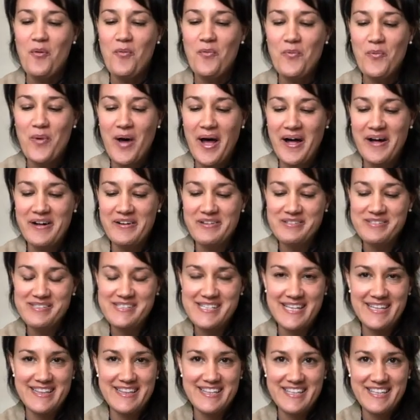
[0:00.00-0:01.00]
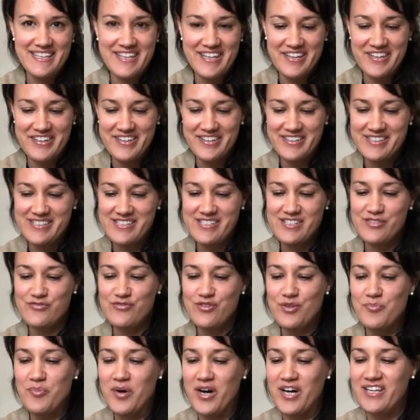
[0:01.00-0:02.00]
Well, said the youngest of
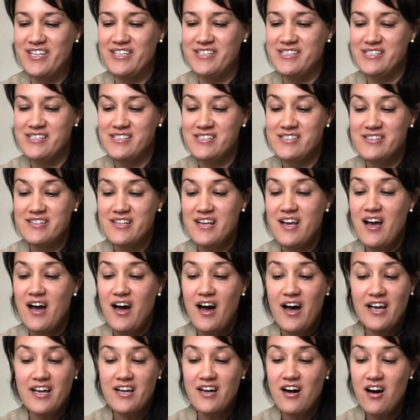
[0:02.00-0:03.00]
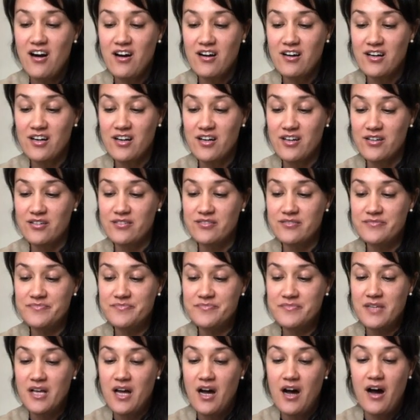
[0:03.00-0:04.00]
the butlers, I can't go.
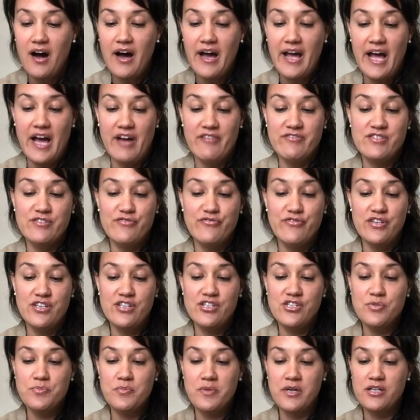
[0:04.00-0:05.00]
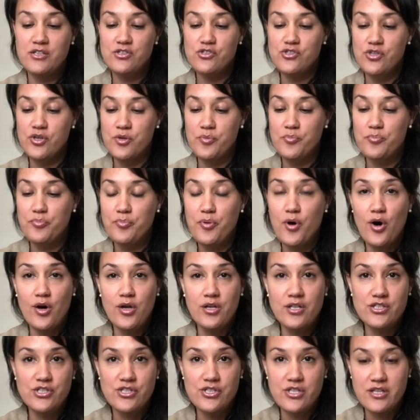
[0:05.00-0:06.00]
I have to finish my job
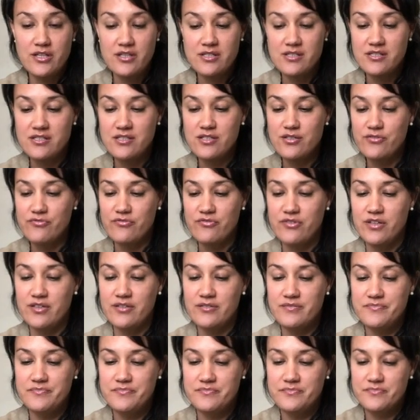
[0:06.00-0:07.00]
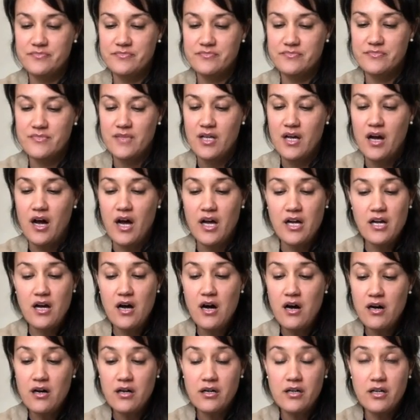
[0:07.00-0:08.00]
polishing the silver. I
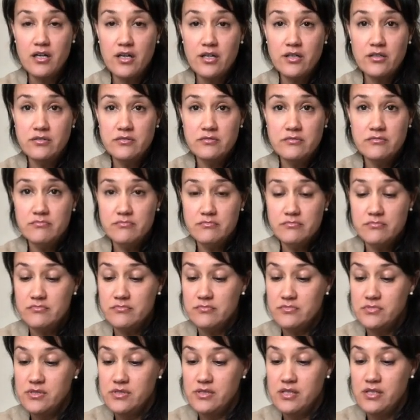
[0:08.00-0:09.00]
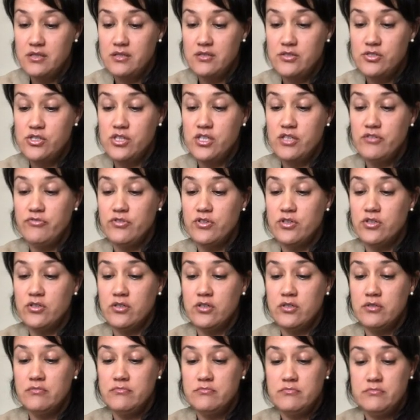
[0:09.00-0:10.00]
can't go, said the chief
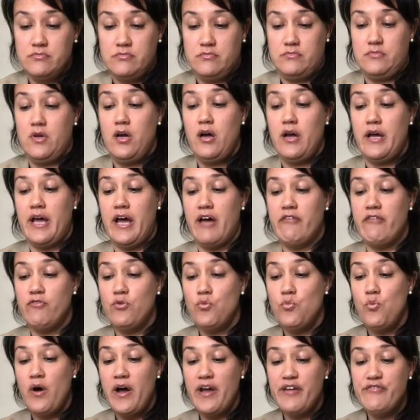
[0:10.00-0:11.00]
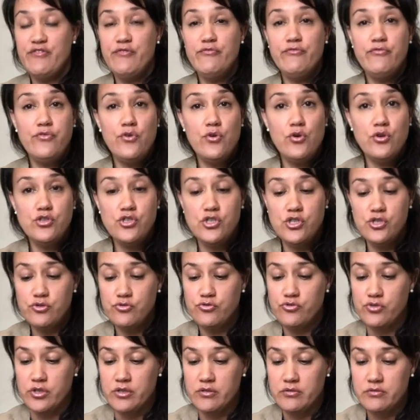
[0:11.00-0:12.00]
cook. I have a wife and four
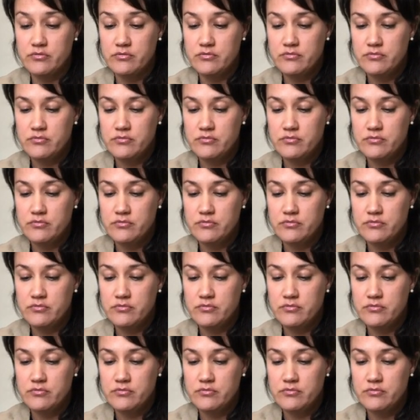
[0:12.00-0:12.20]
children.